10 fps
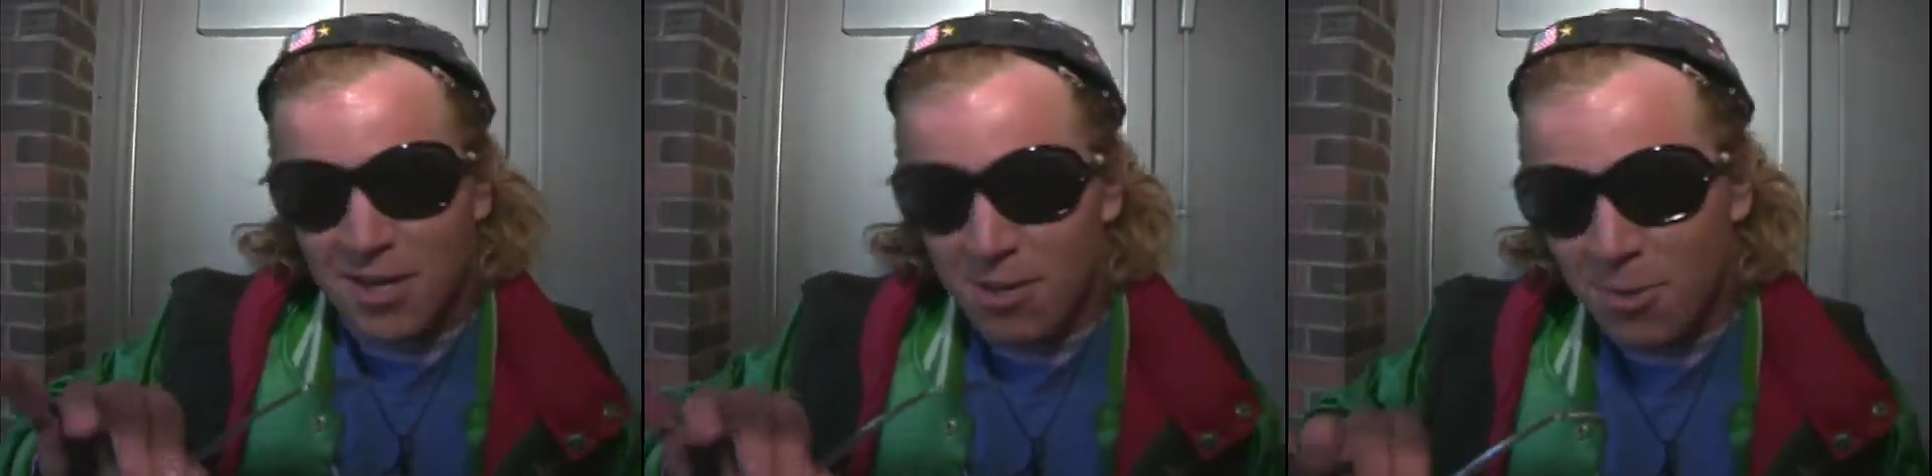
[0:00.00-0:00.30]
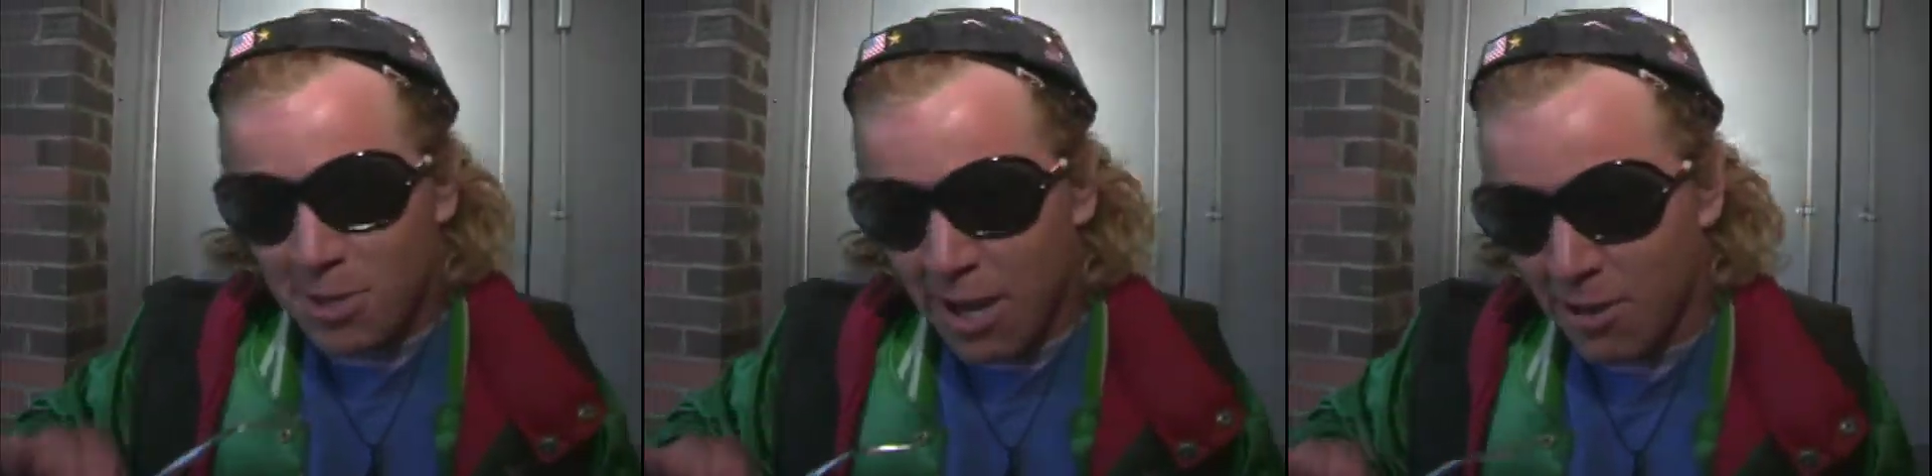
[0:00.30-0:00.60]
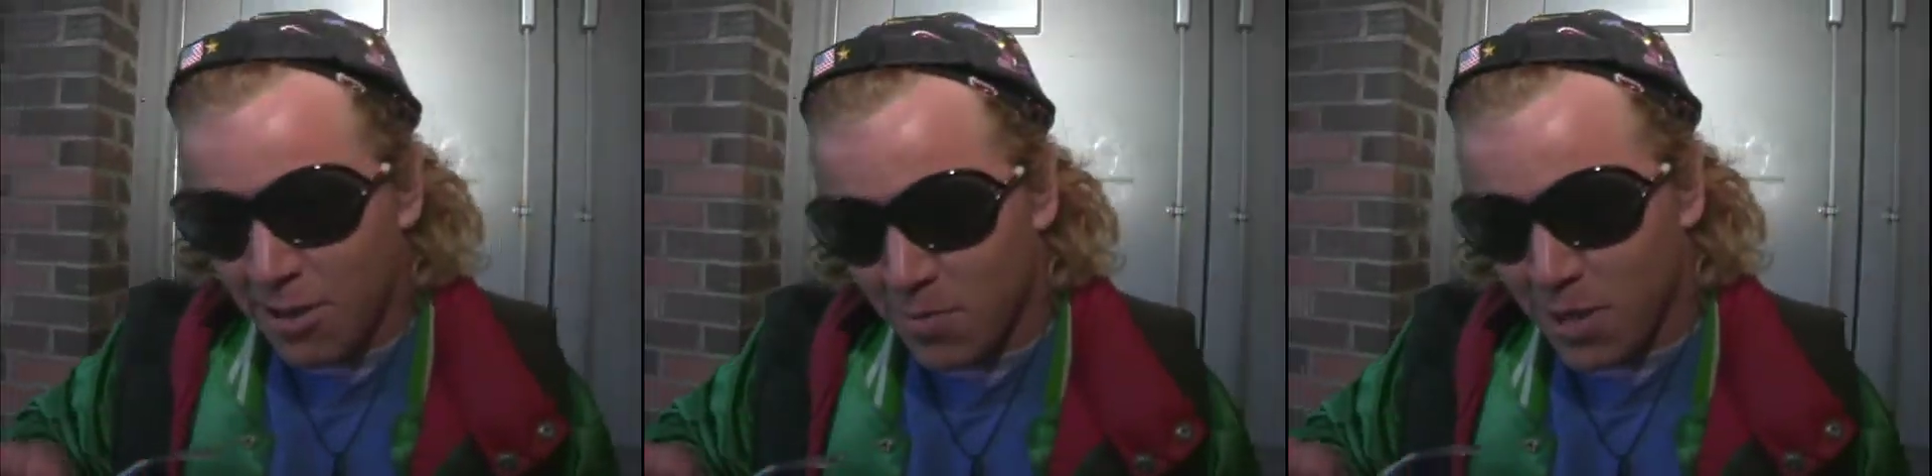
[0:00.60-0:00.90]
don't tell
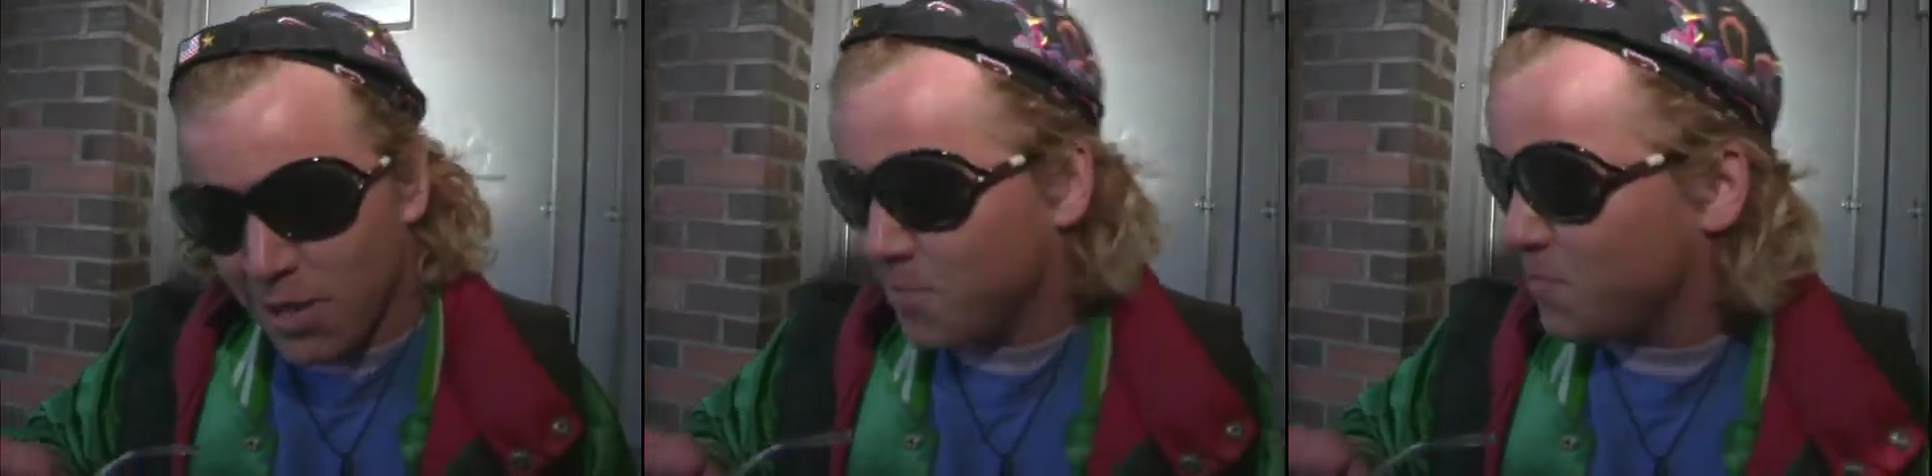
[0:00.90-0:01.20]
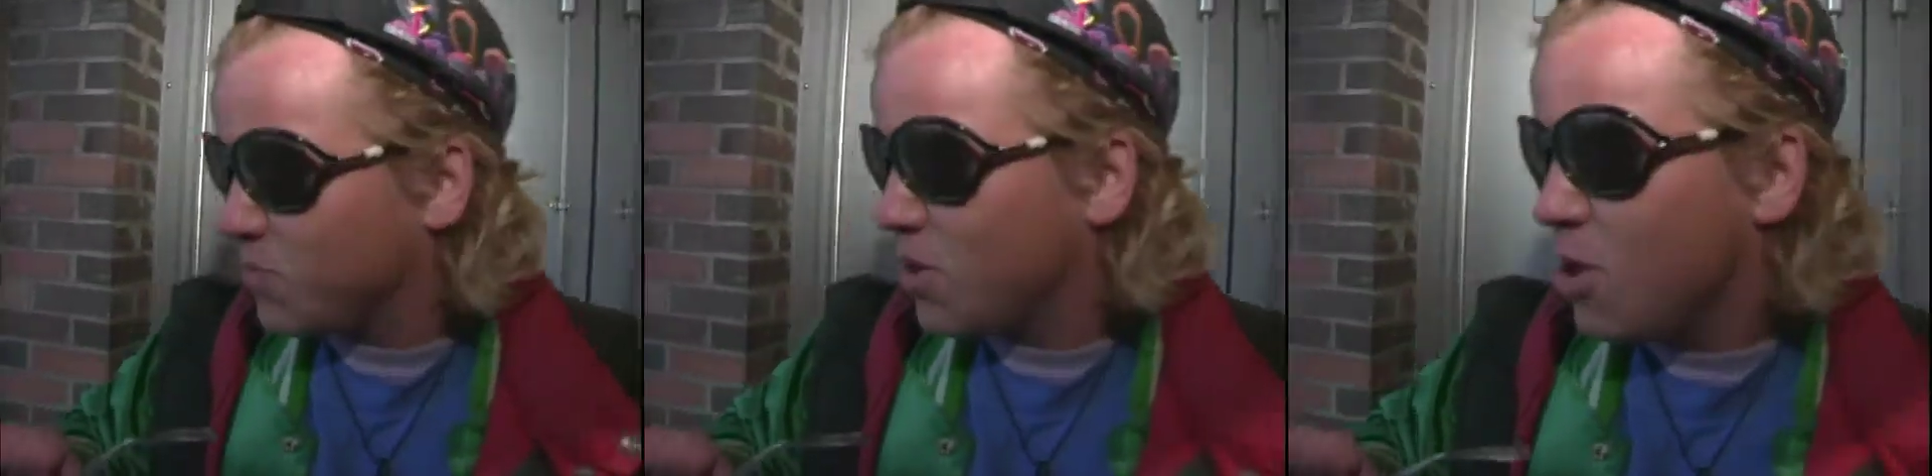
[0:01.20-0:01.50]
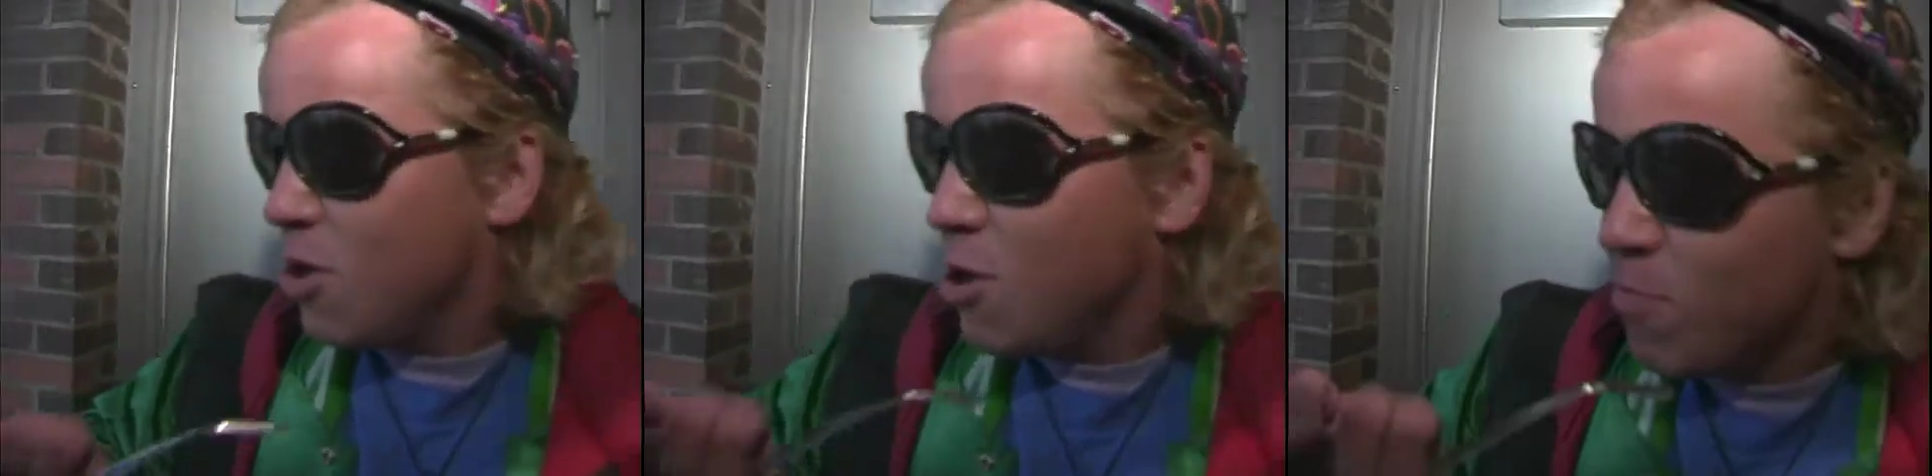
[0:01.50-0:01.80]
anybody.
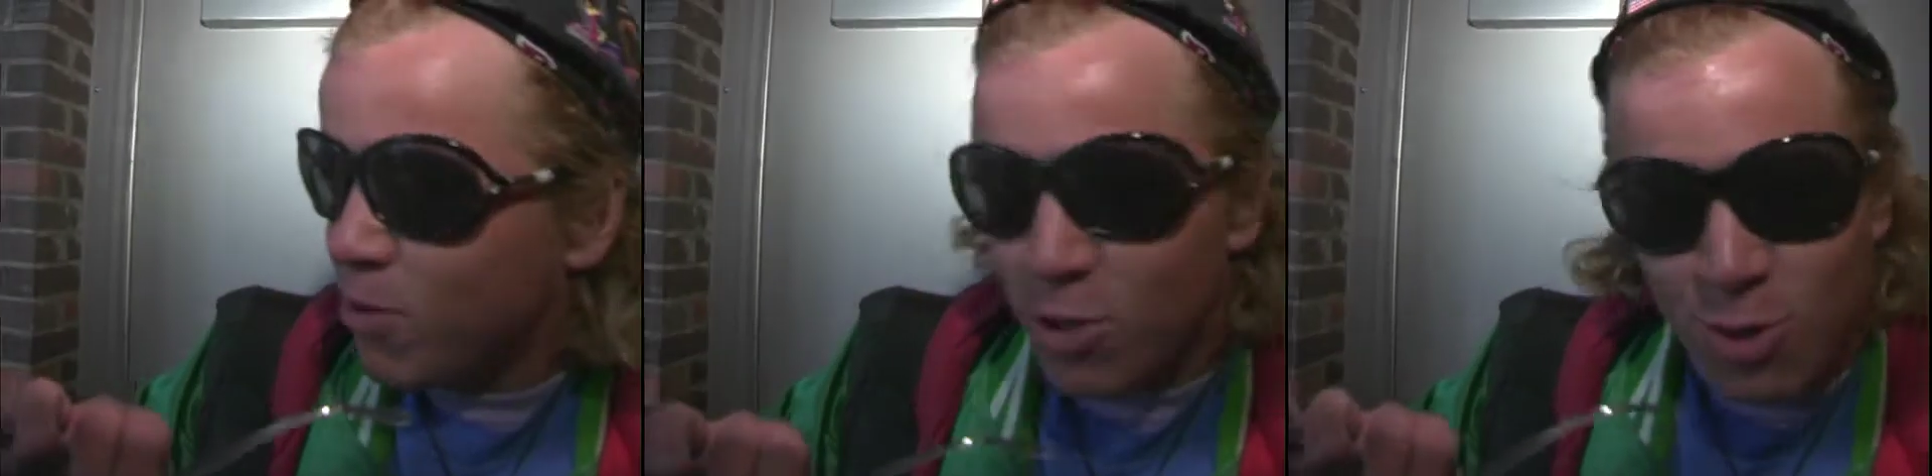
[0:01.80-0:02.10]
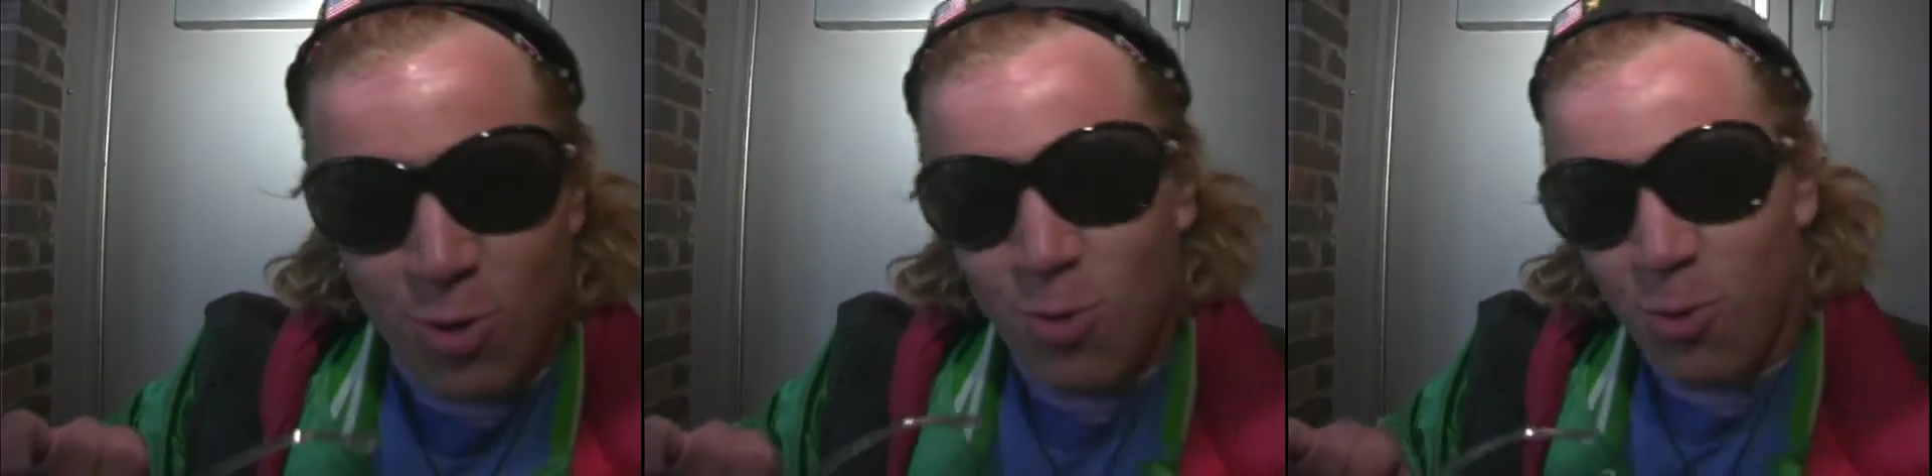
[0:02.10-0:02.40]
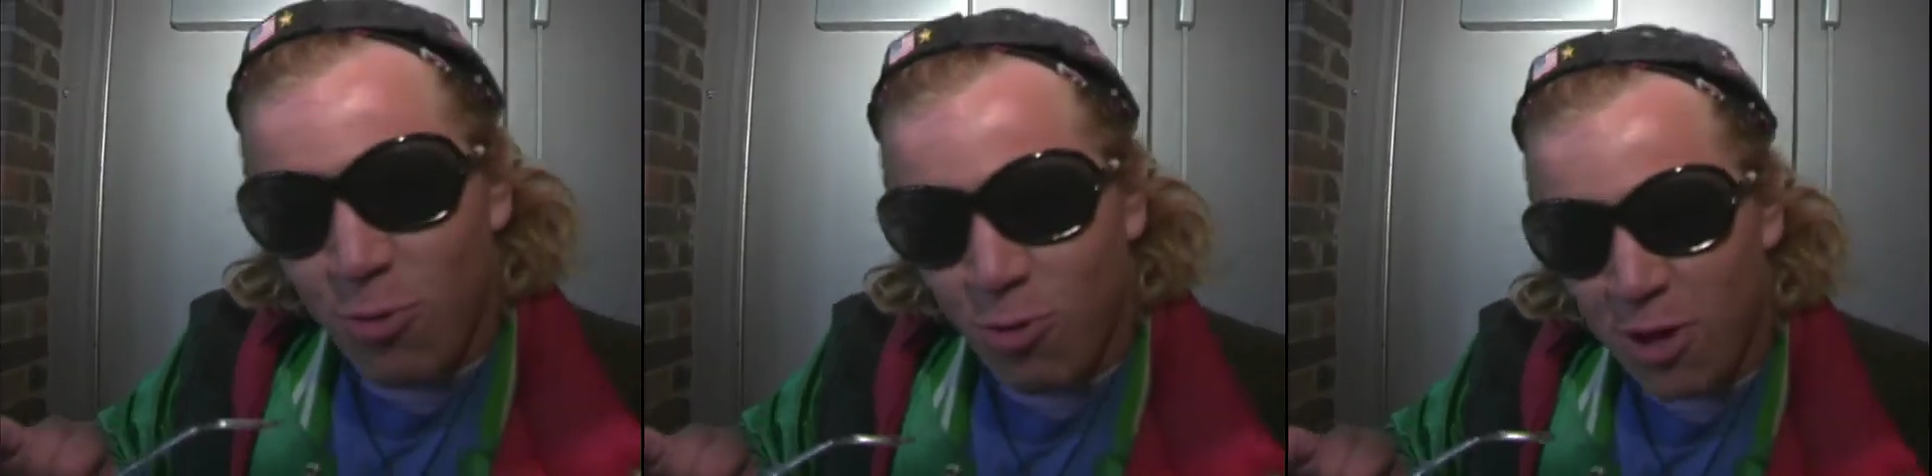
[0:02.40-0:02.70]
But the
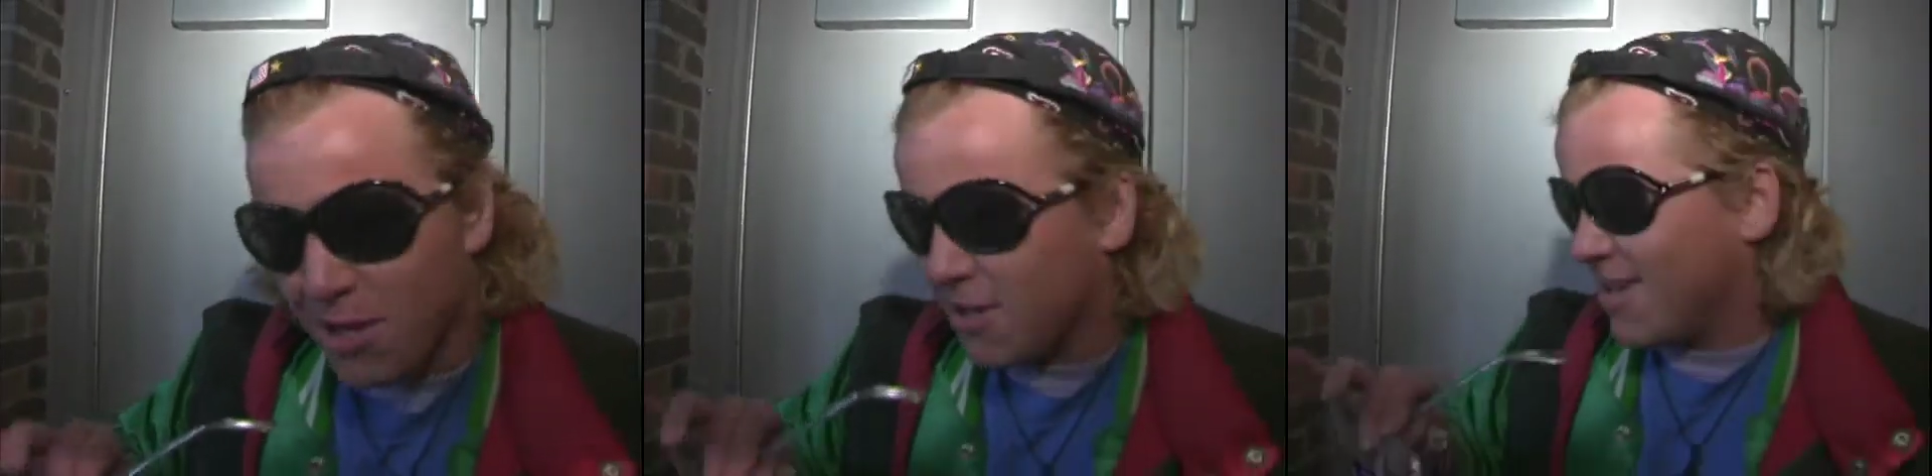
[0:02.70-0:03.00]
cool thing,